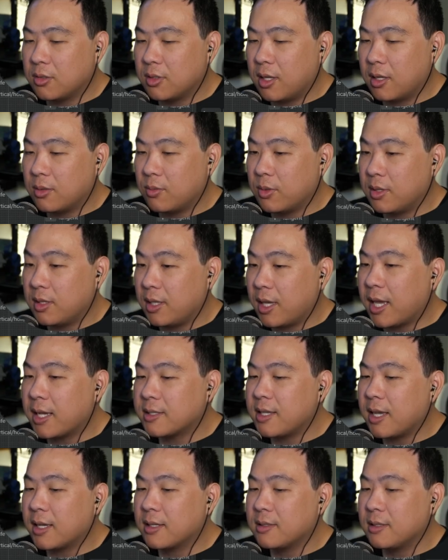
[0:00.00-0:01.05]
now with the
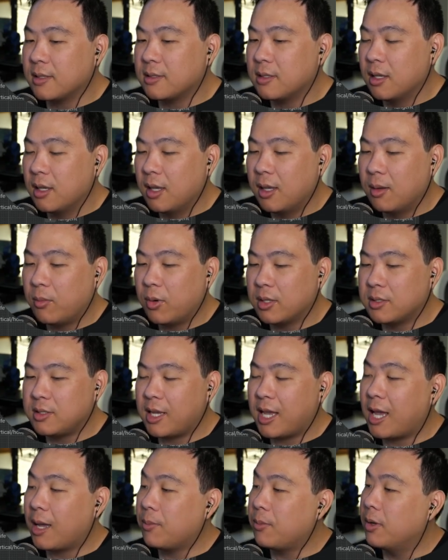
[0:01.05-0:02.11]
X axis, press
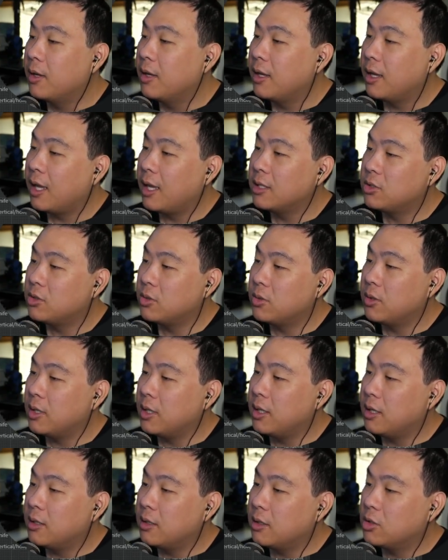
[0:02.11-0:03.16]
tab, enter
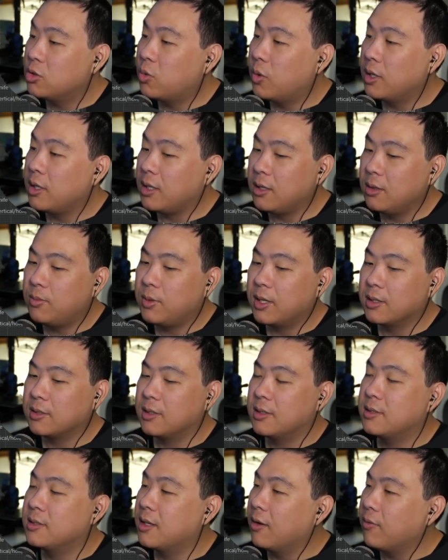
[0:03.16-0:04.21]
in 20, because
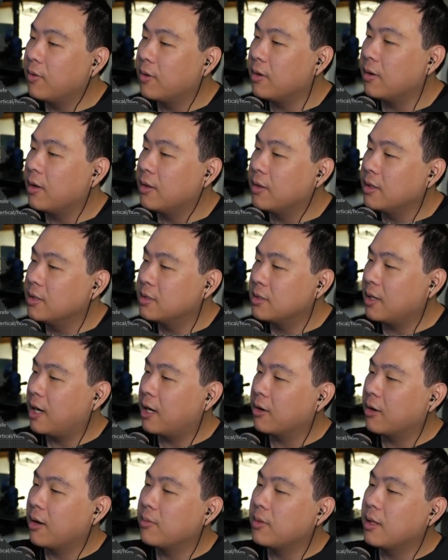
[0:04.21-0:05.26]
it's given on this
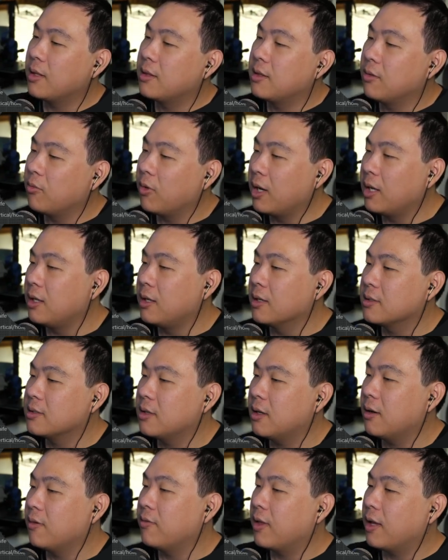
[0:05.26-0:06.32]
diagram that the radius
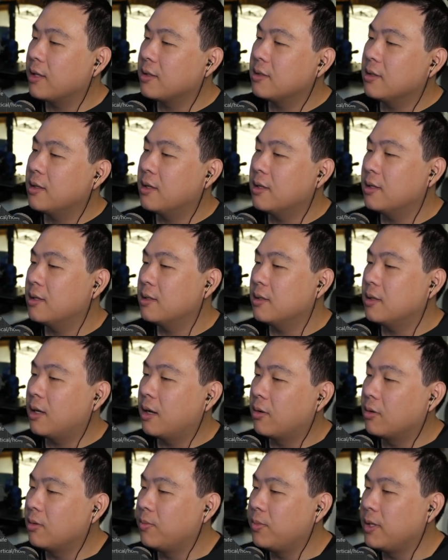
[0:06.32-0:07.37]
of that
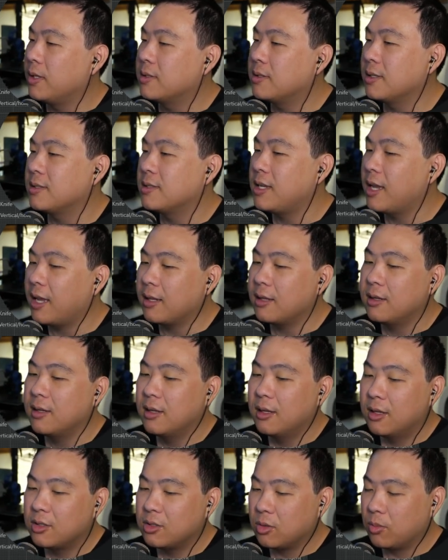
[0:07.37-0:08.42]
outer piece is 10.
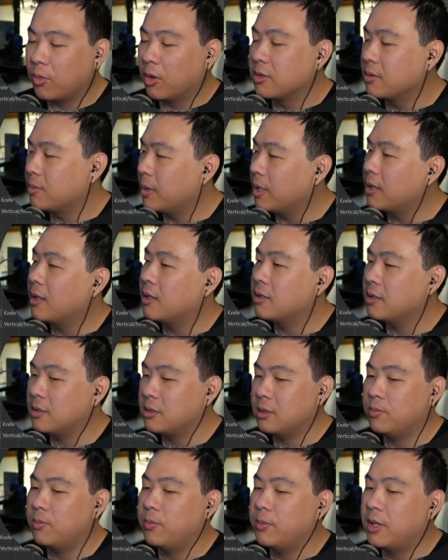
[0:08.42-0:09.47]
So you multiply
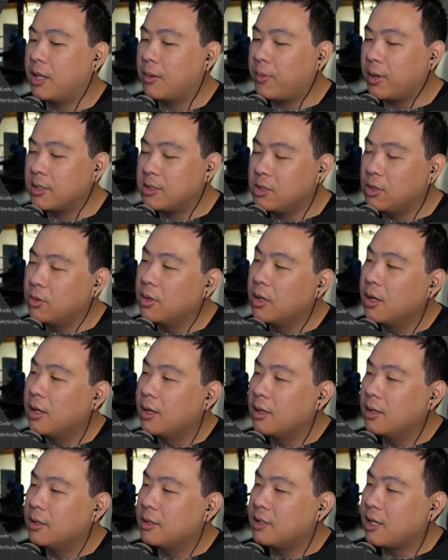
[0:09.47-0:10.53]
that by 2.
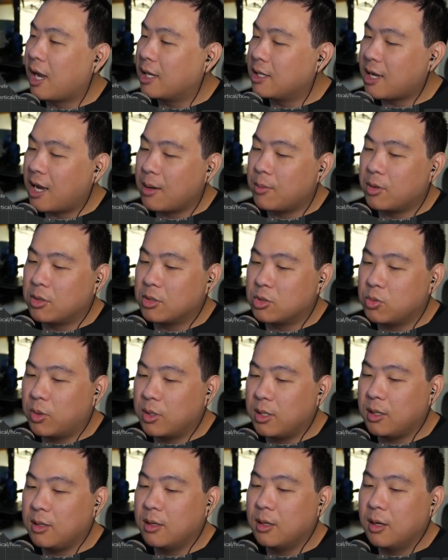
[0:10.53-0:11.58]
The diameter is
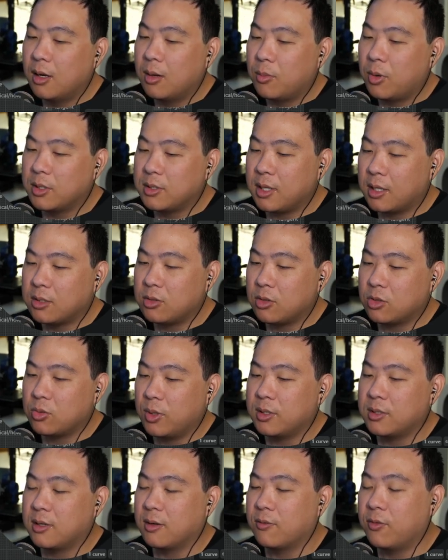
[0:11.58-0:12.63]
20. Press enter
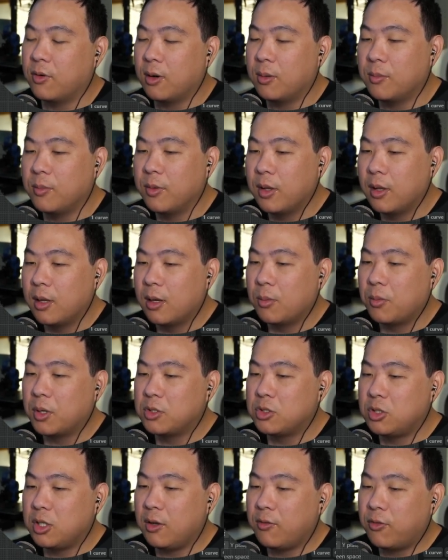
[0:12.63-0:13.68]
twice to confirm.
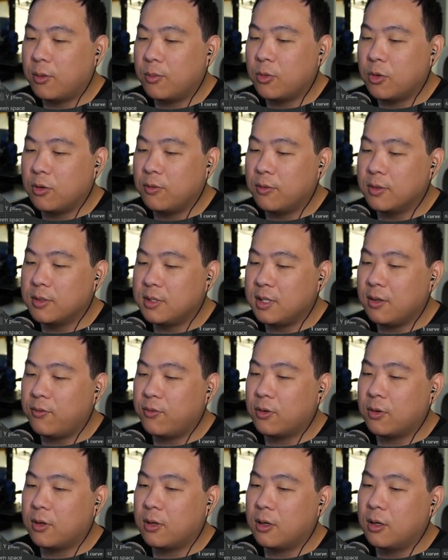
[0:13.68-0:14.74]
Press G for move, Z
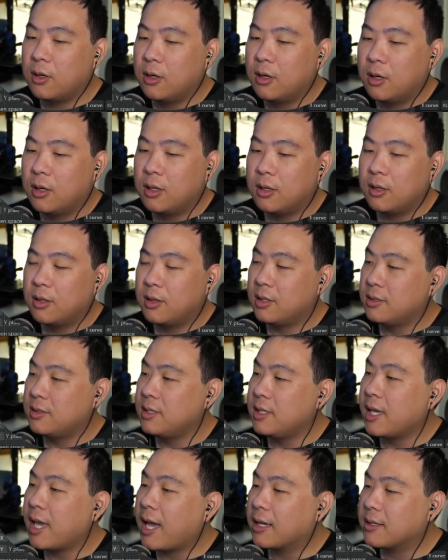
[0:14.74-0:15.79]
for the
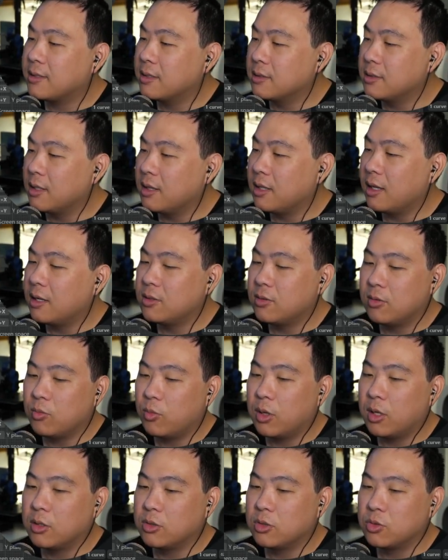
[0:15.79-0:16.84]
Z axis, and enter in
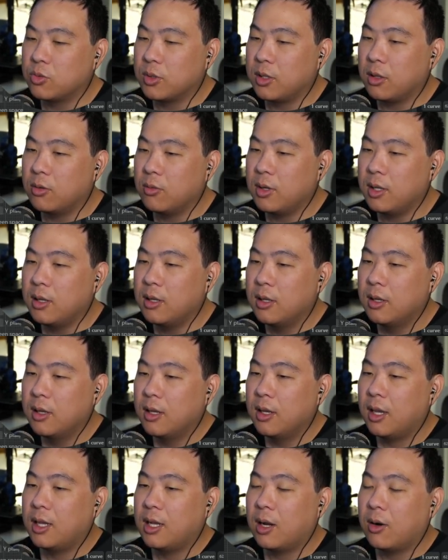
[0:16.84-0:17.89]
123.
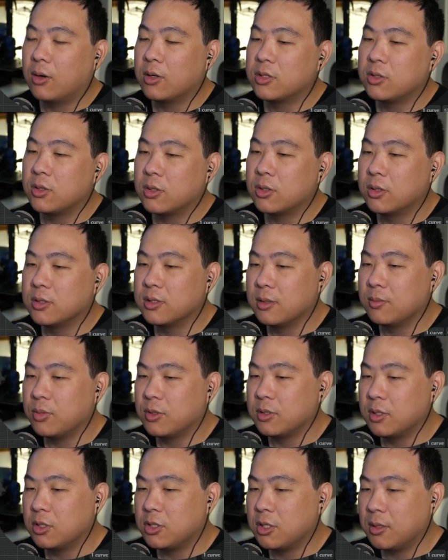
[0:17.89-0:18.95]
Now our circle is in
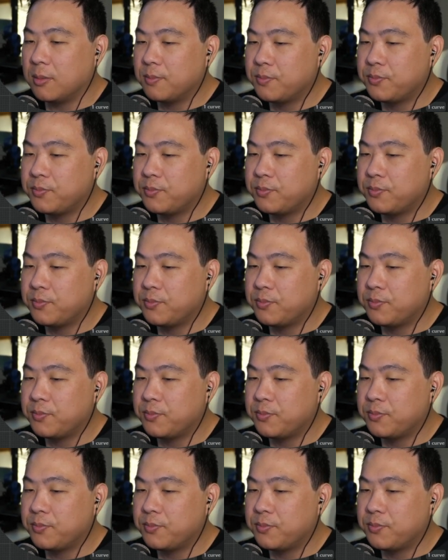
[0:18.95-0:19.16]
position.